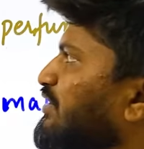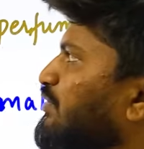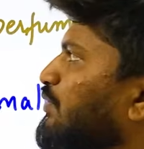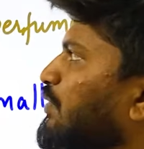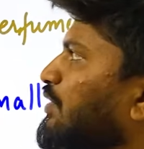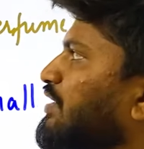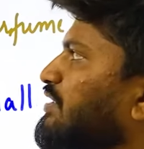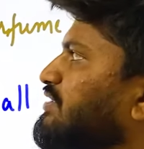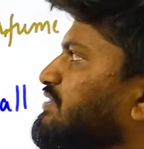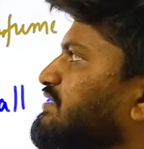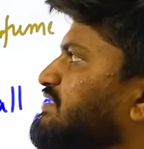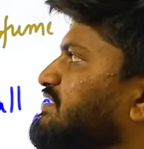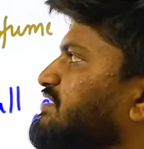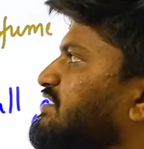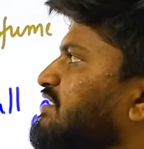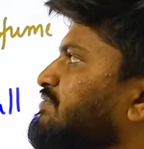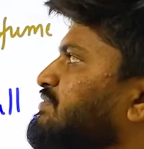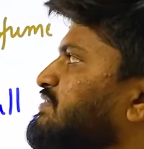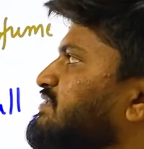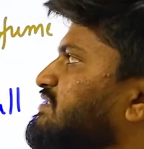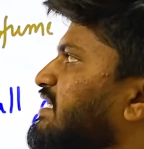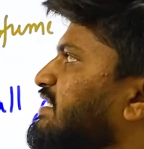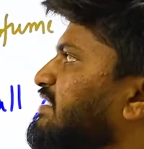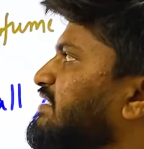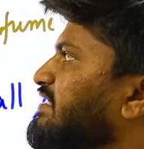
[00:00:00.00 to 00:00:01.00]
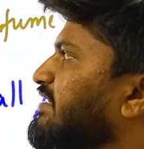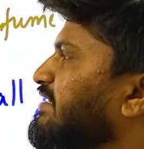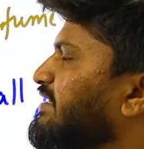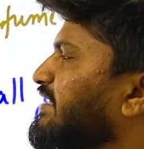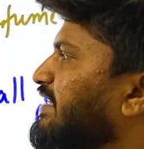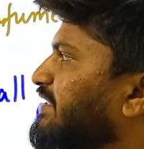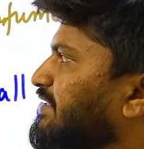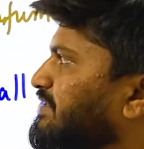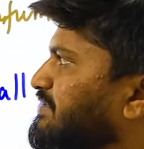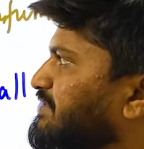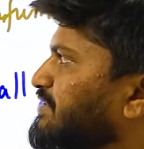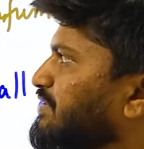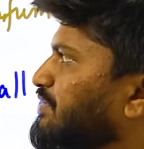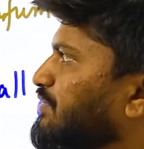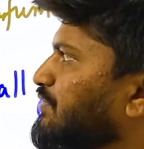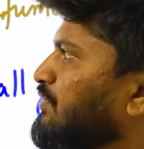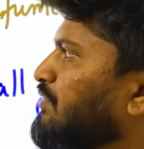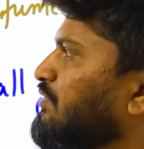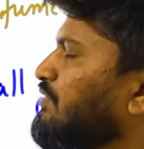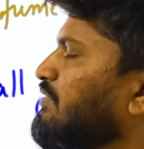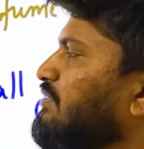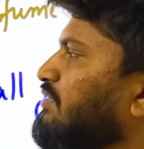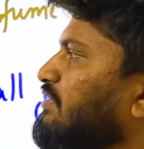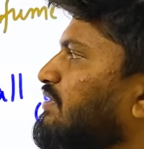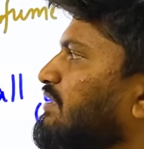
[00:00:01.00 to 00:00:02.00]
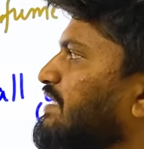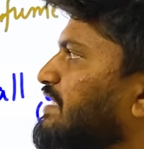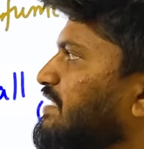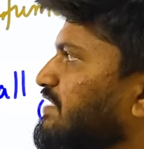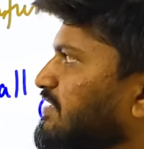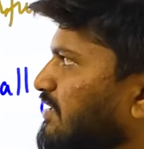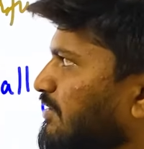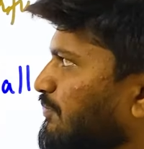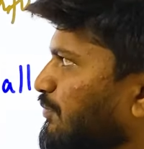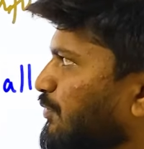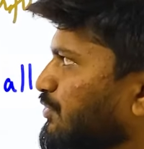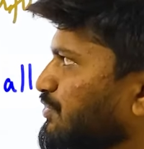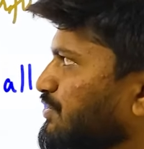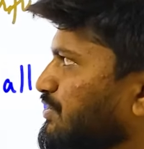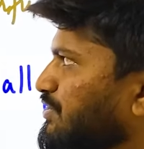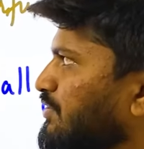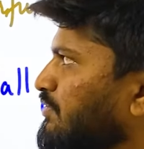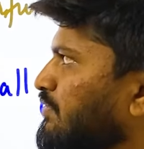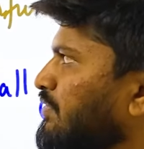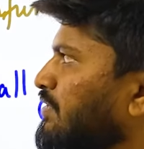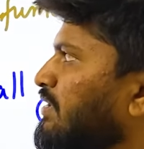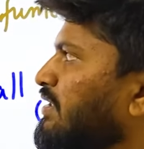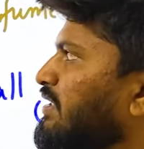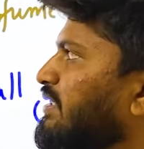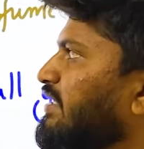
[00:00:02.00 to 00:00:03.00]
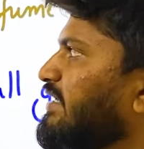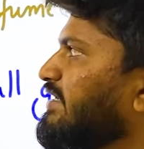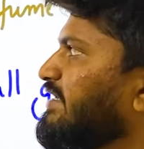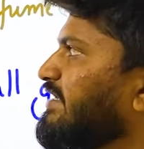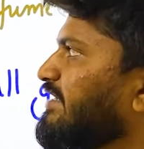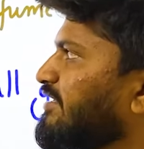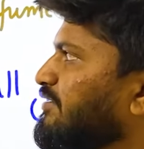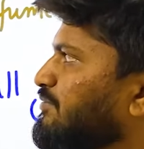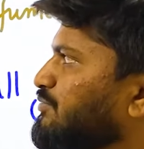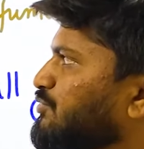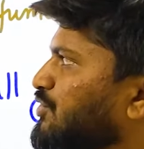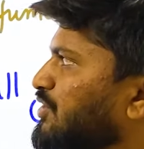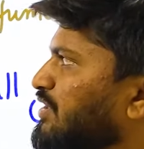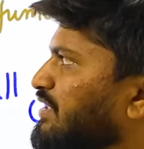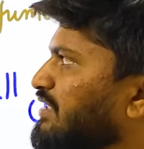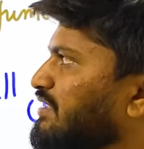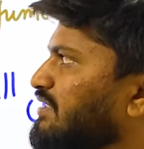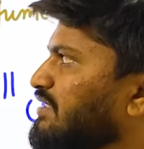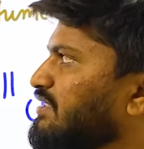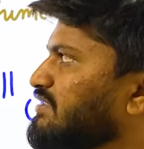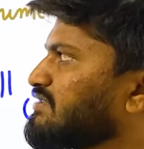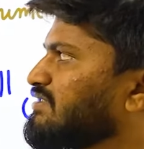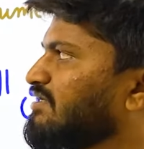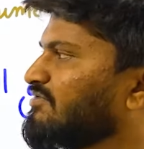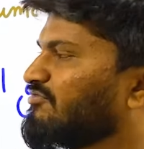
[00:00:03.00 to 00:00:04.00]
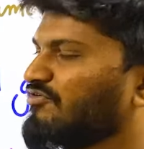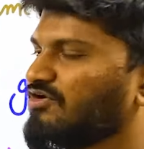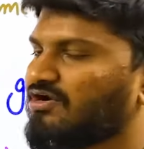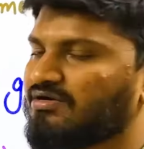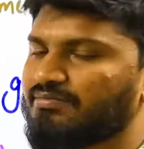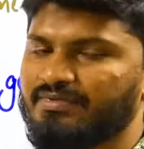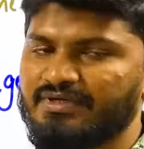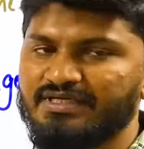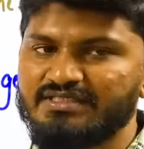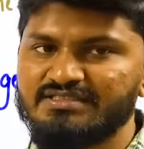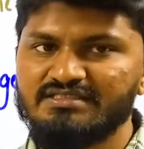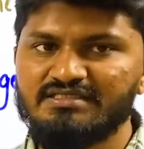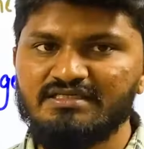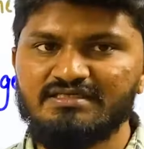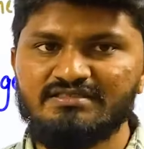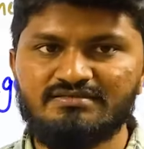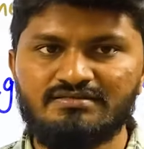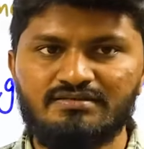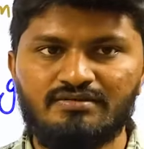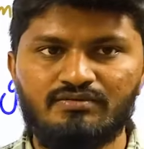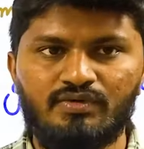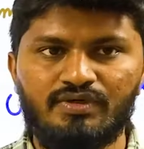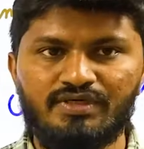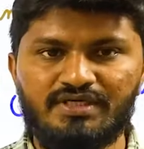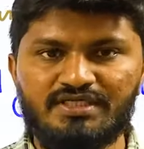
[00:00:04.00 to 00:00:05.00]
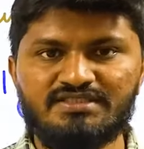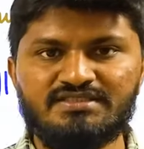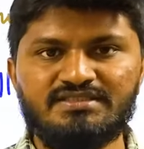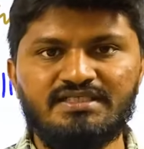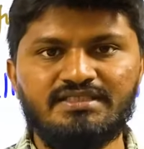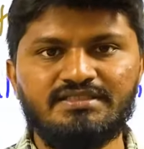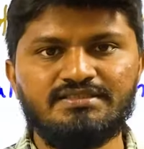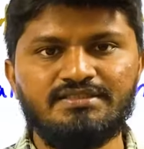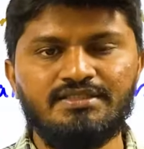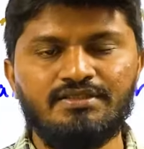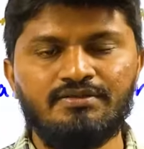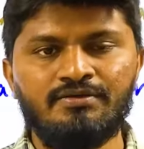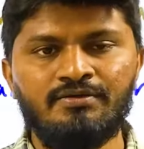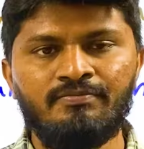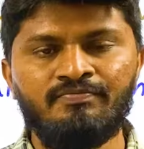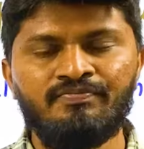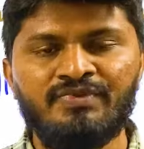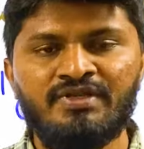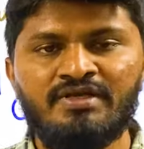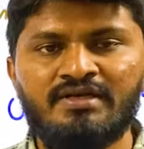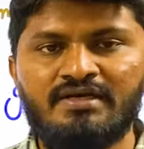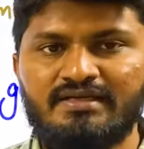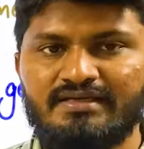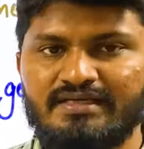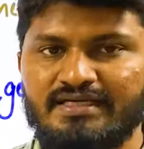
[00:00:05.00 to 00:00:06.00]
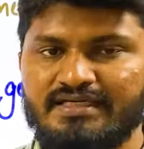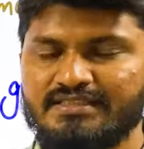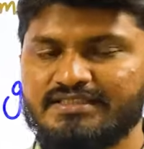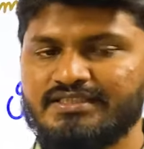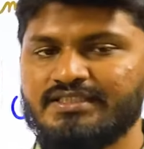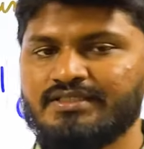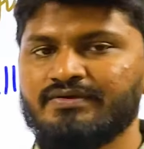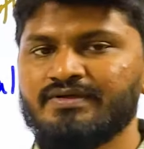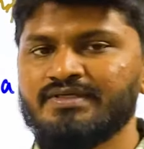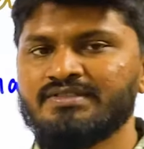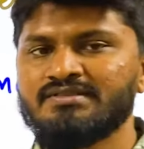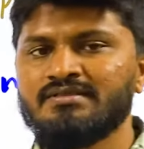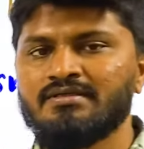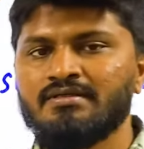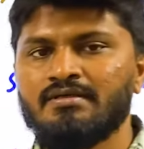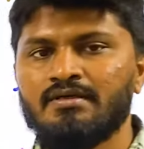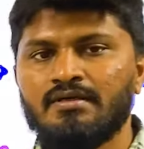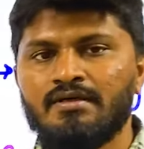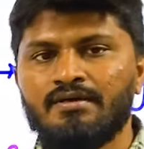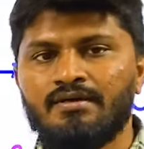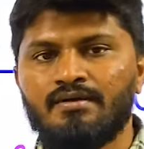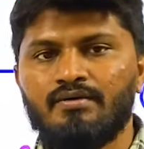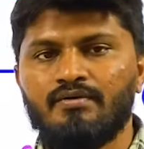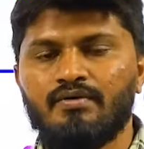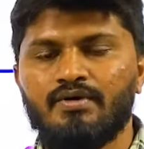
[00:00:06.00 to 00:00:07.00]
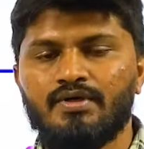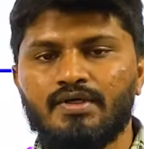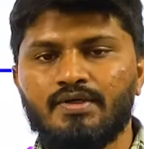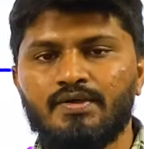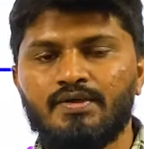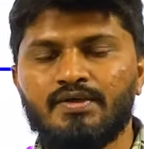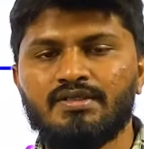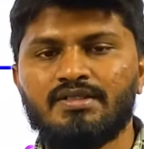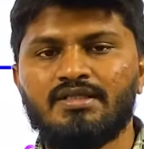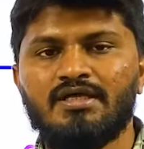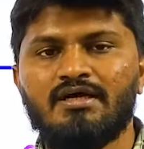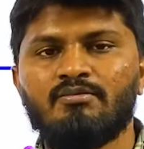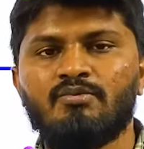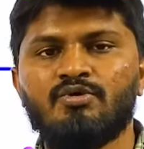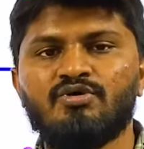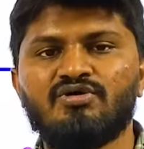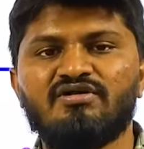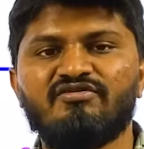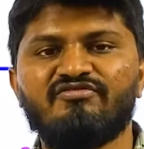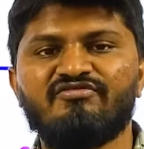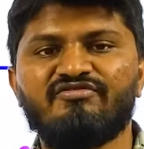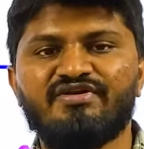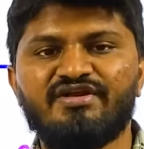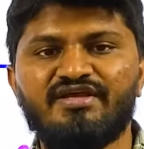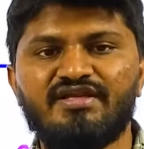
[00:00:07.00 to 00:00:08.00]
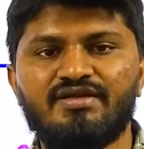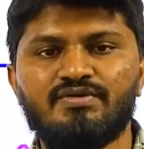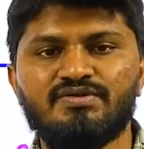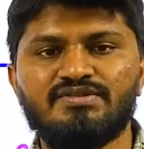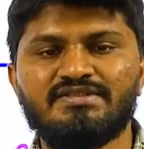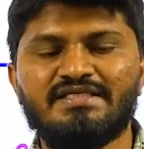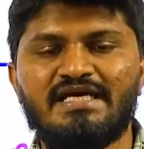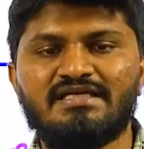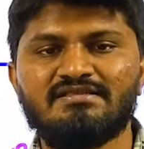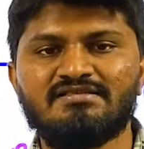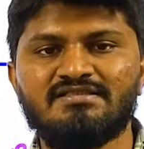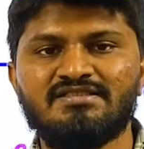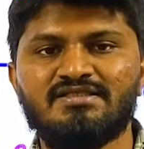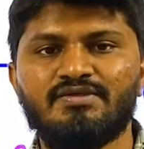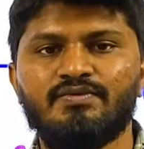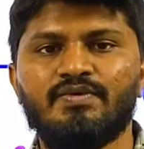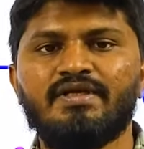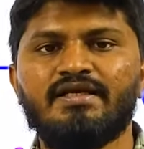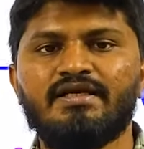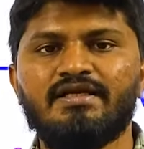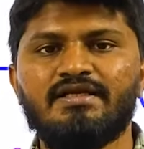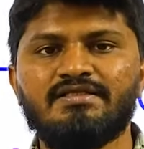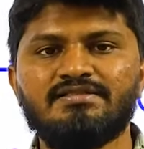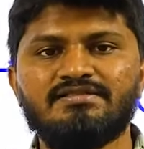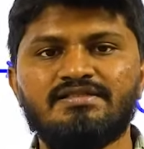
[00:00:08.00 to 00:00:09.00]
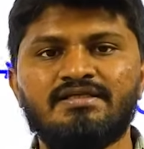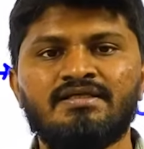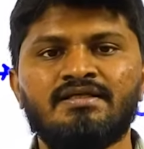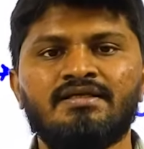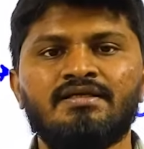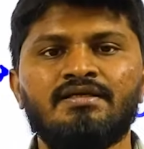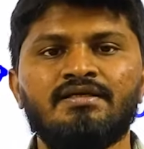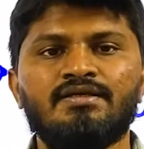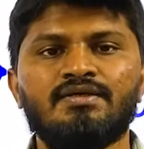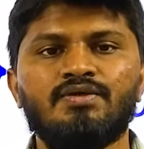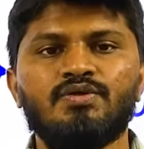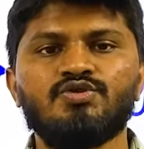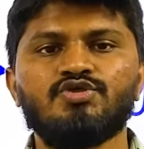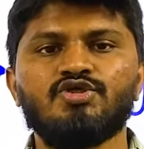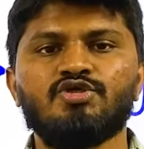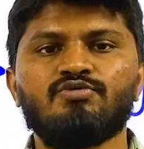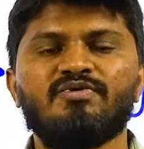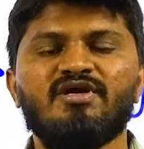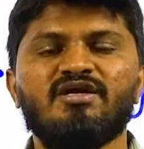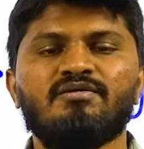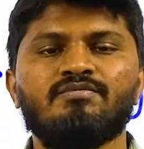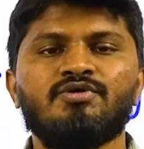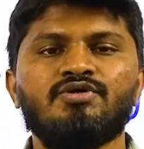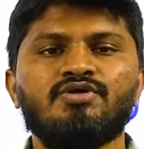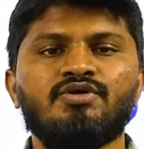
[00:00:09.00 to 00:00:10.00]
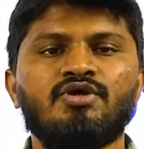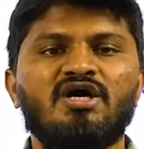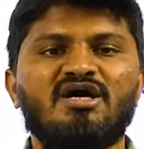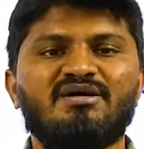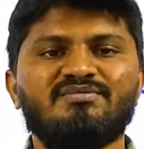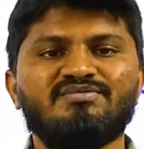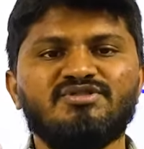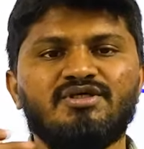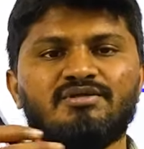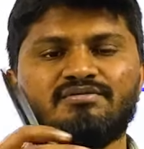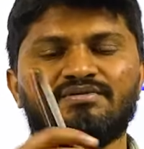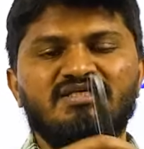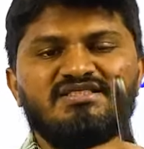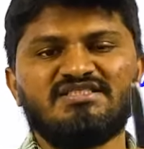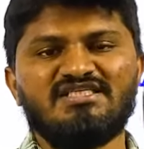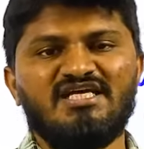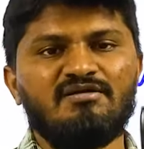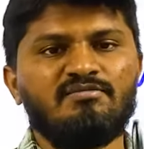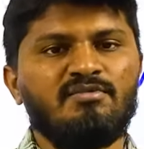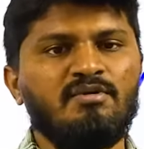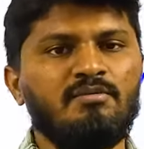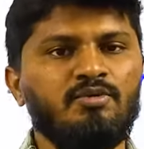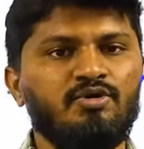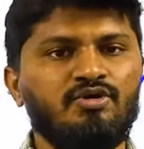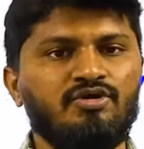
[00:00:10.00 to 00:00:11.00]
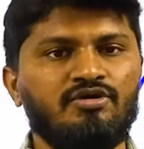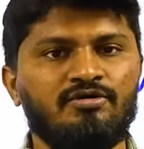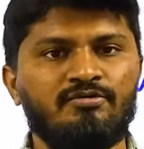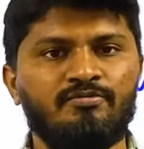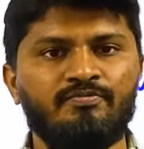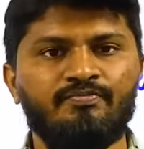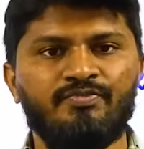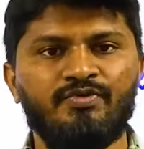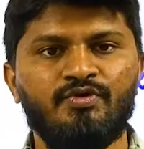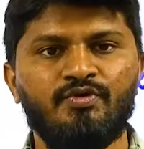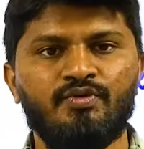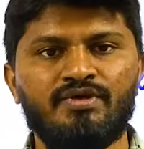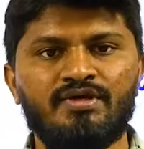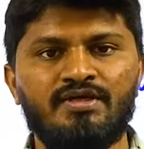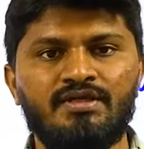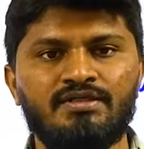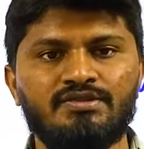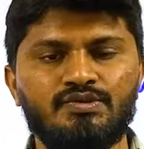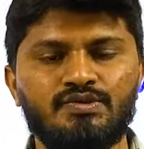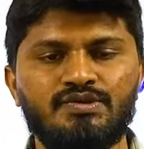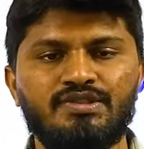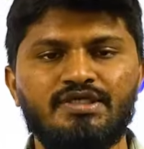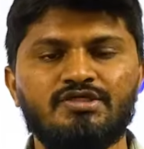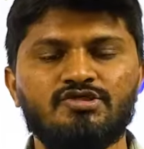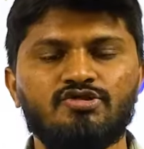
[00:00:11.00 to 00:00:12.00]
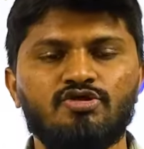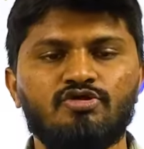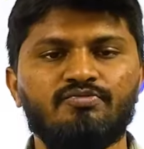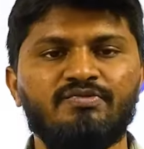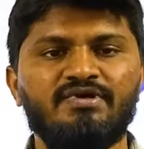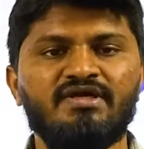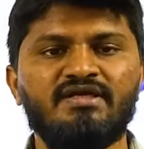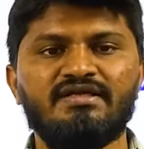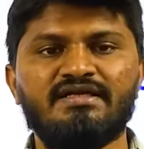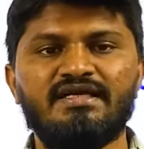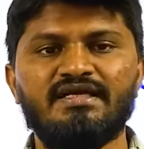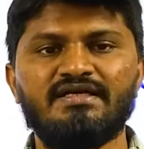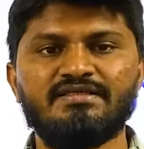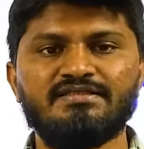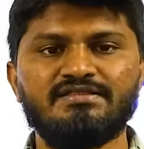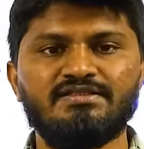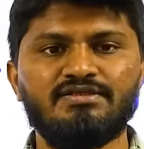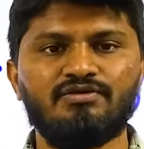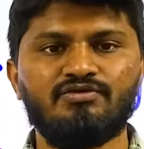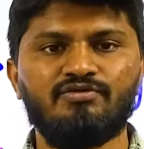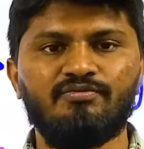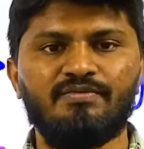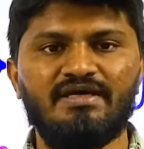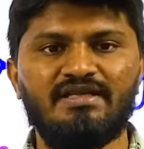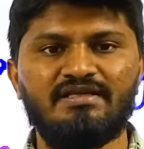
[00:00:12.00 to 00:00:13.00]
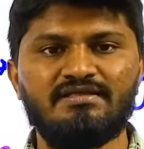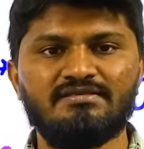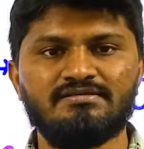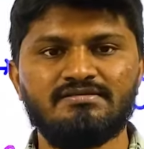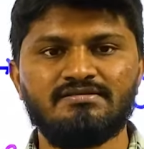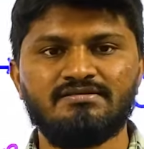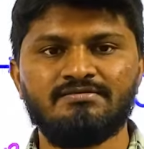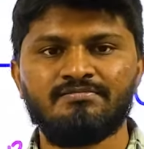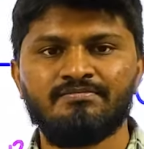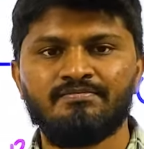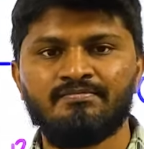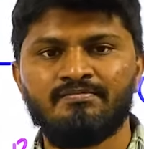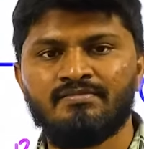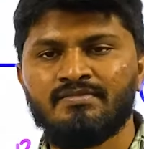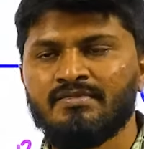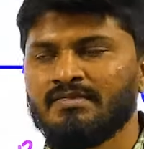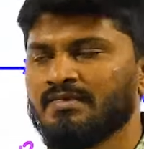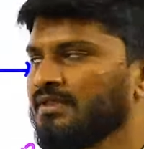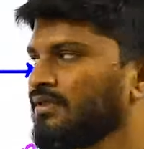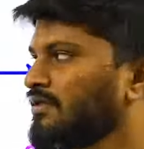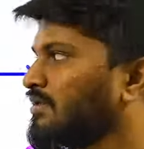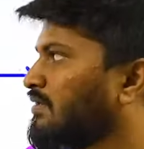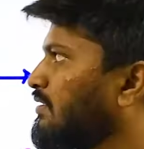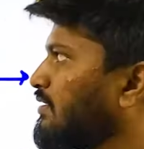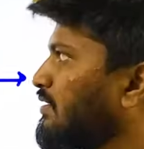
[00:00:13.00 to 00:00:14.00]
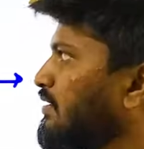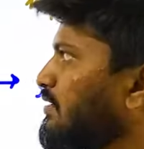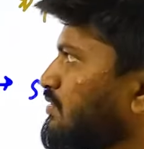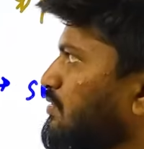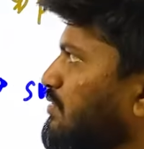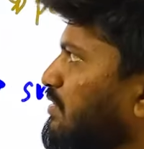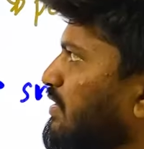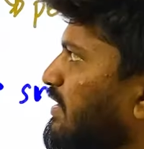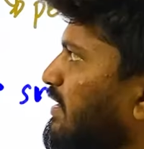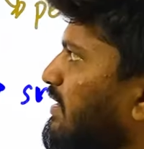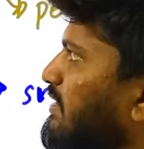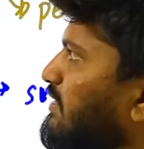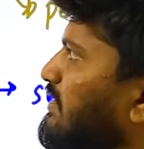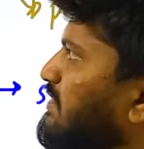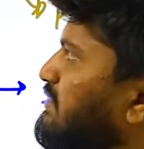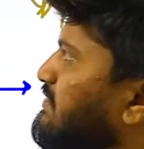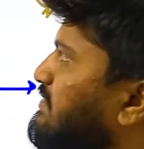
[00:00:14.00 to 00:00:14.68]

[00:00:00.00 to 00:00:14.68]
and water systems that are net zero, nature positive, and aims to increase the farmer resilience. What is net zero? Net zero is whatever the amount of greenhouse gases you are releasing, you should be able to absorb the same amount. Okay, so there should be net zero balance. So the correct